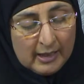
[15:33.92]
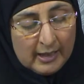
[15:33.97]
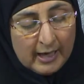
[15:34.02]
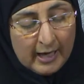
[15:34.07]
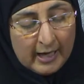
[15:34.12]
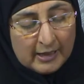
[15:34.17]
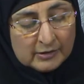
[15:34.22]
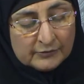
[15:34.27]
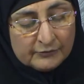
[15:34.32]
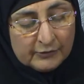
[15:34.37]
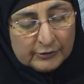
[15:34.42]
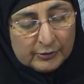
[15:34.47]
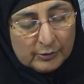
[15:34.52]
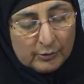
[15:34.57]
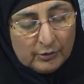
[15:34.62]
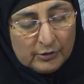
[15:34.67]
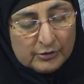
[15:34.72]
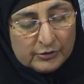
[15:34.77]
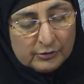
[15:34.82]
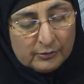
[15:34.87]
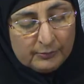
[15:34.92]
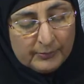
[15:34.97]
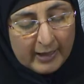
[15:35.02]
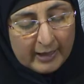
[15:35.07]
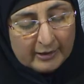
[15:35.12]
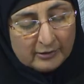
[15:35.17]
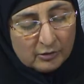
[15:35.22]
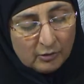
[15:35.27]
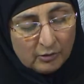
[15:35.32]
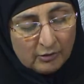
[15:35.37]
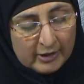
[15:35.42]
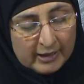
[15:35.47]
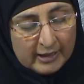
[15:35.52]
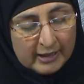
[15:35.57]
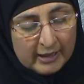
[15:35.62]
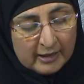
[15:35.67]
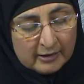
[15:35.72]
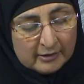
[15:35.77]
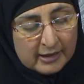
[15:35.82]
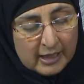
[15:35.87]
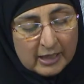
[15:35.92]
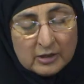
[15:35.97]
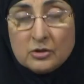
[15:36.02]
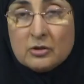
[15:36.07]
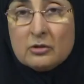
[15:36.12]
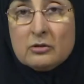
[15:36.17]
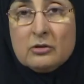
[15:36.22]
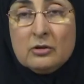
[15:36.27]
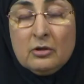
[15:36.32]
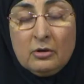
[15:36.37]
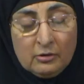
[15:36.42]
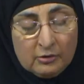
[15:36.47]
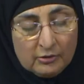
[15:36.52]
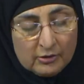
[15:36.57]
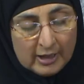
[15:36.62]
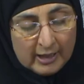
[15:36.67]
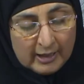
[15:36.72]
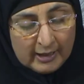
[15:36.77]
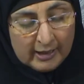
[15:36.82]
As for those who pay no heed, they should know